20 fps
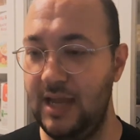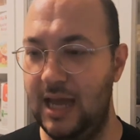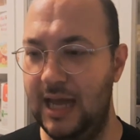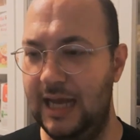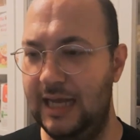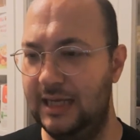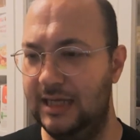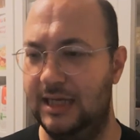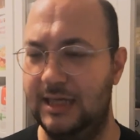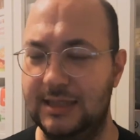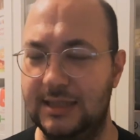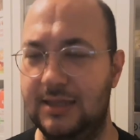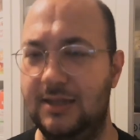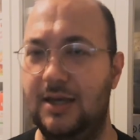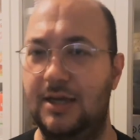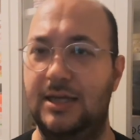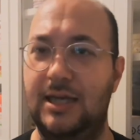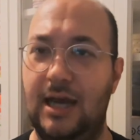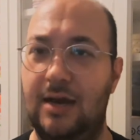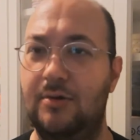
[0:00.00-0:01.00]
It's
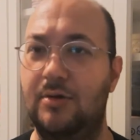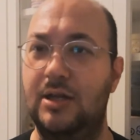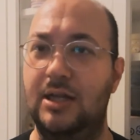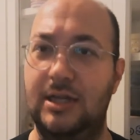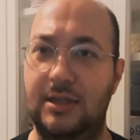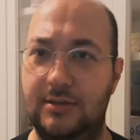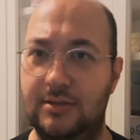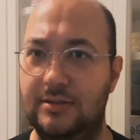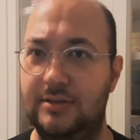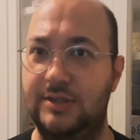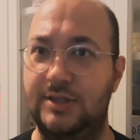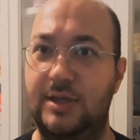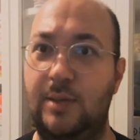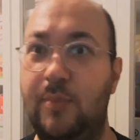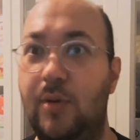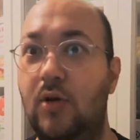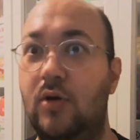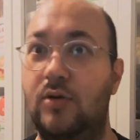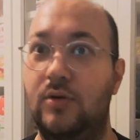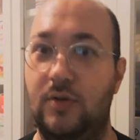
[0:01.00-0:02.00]
like our little
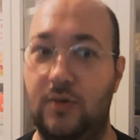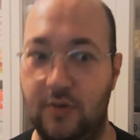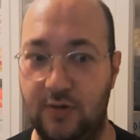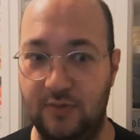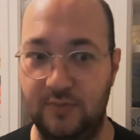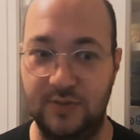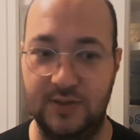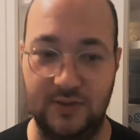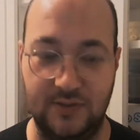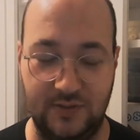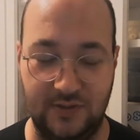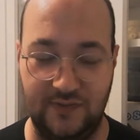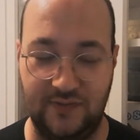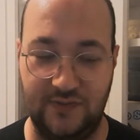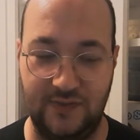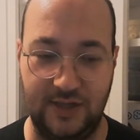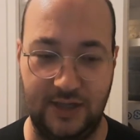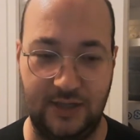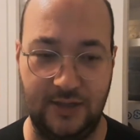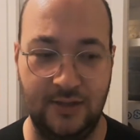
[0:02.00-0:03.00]
support group sort of
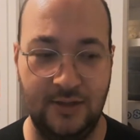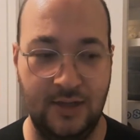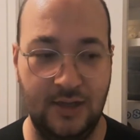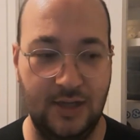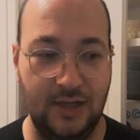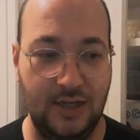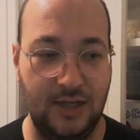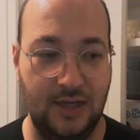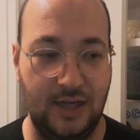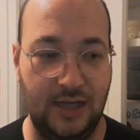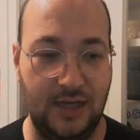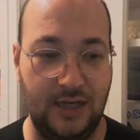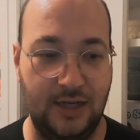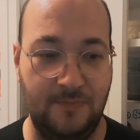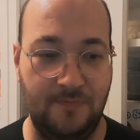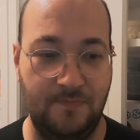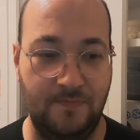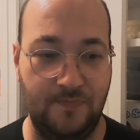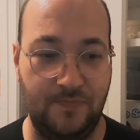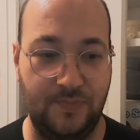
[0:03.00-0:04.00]
thing.
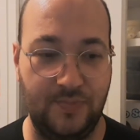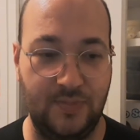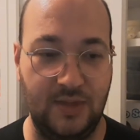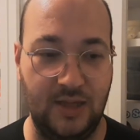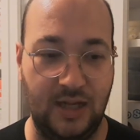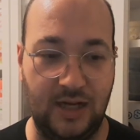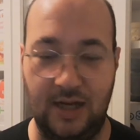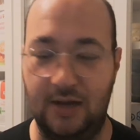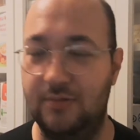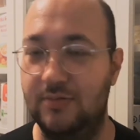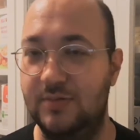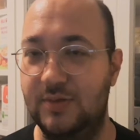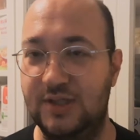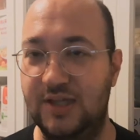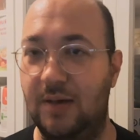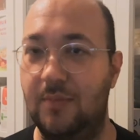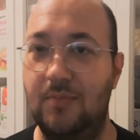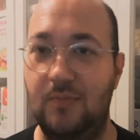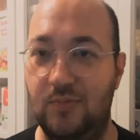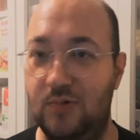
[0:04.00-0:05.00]
You know,
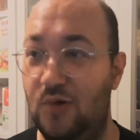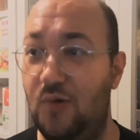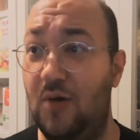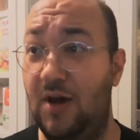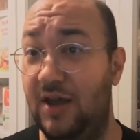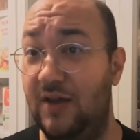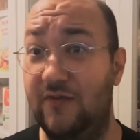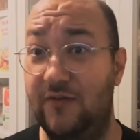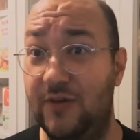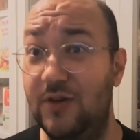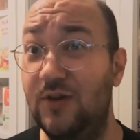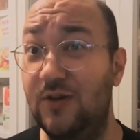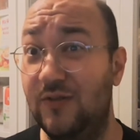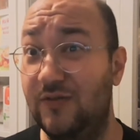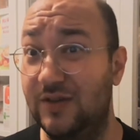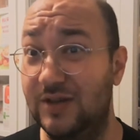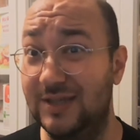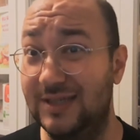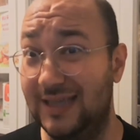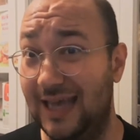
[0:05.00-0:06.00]
quite a few
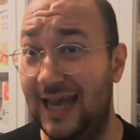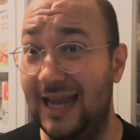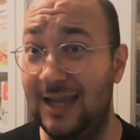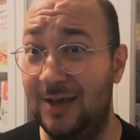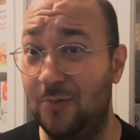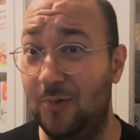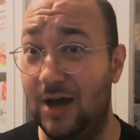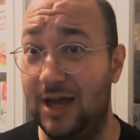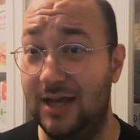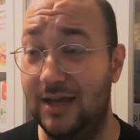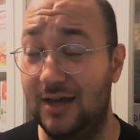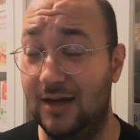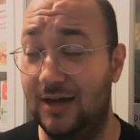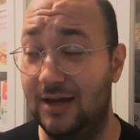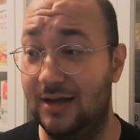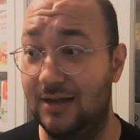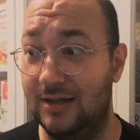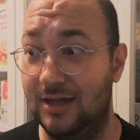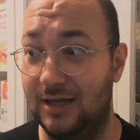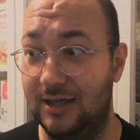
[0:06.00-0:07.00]
of us anyway
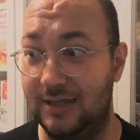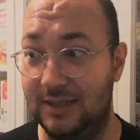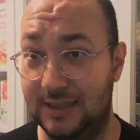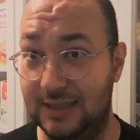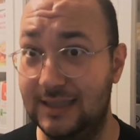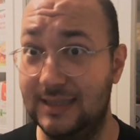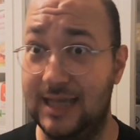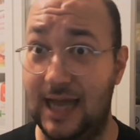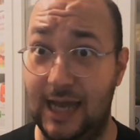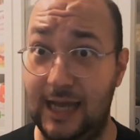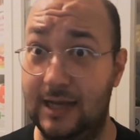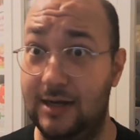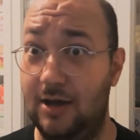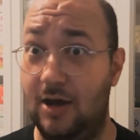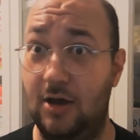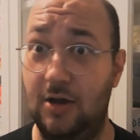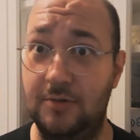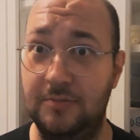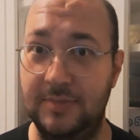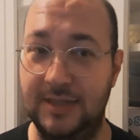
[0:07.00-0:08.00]
are like
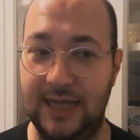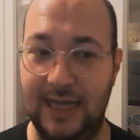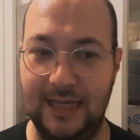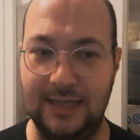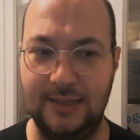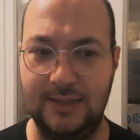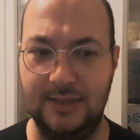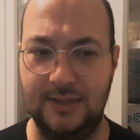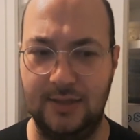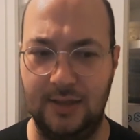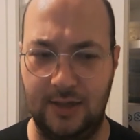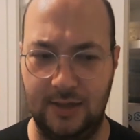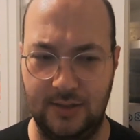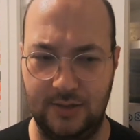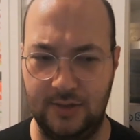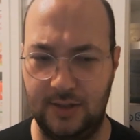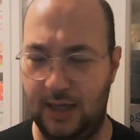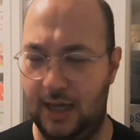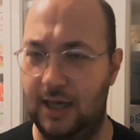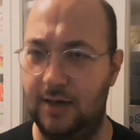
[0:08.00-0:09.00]
stay-at-home dads,
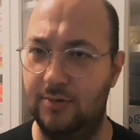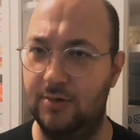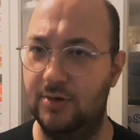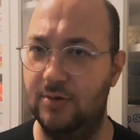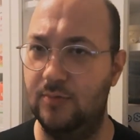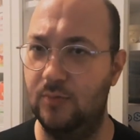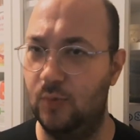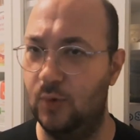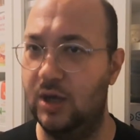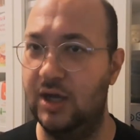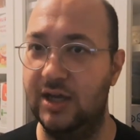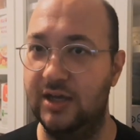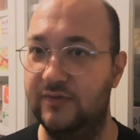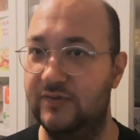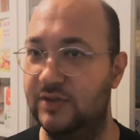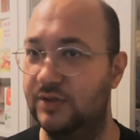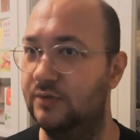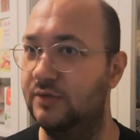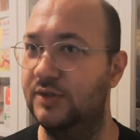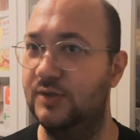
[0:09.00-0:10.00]
like our
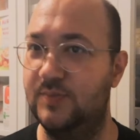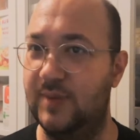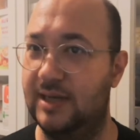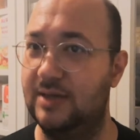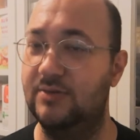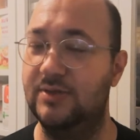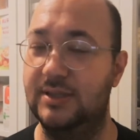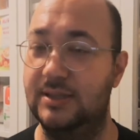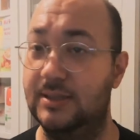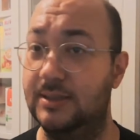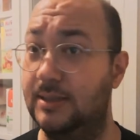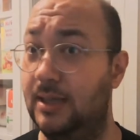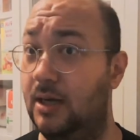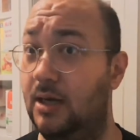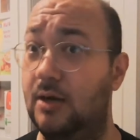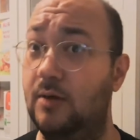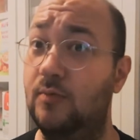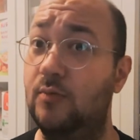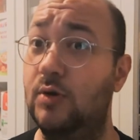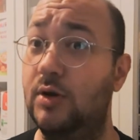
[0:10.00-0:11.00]
wives or spouses
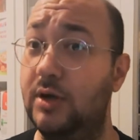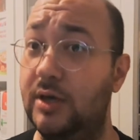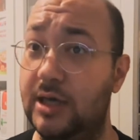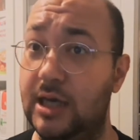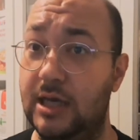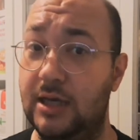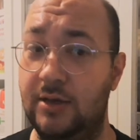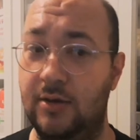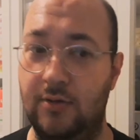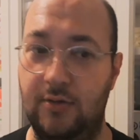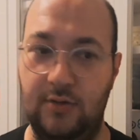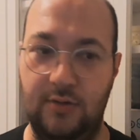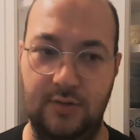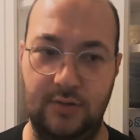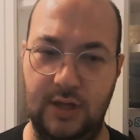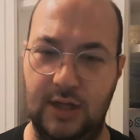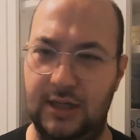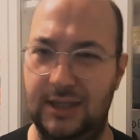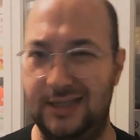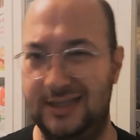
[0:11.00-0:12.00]
are working,
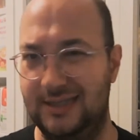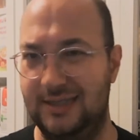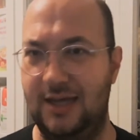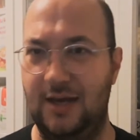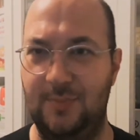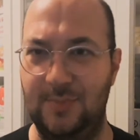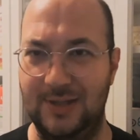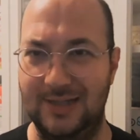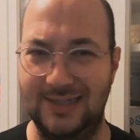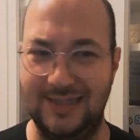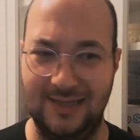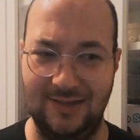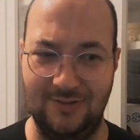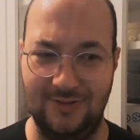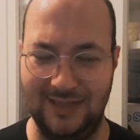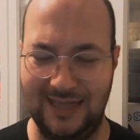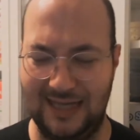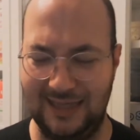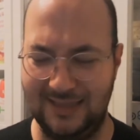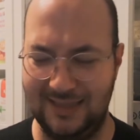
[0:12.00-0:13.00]
or like there's a couple of
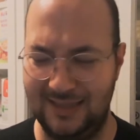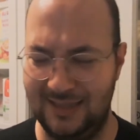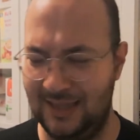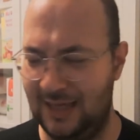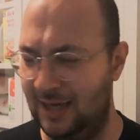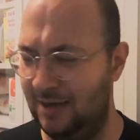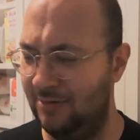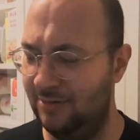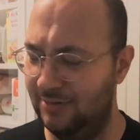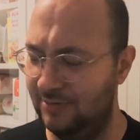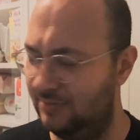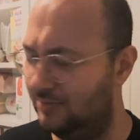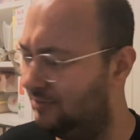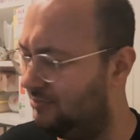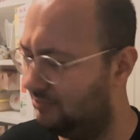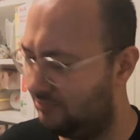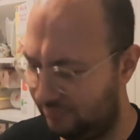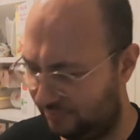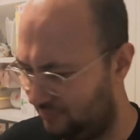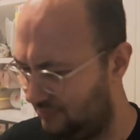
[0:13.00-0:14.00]
single dads in there, and
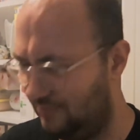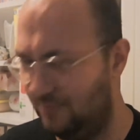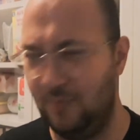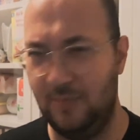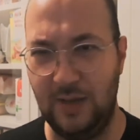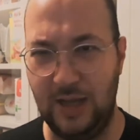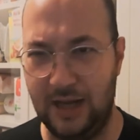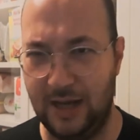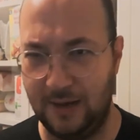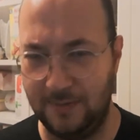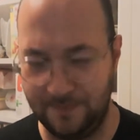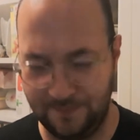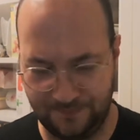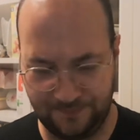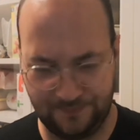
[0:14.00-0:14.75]
you know.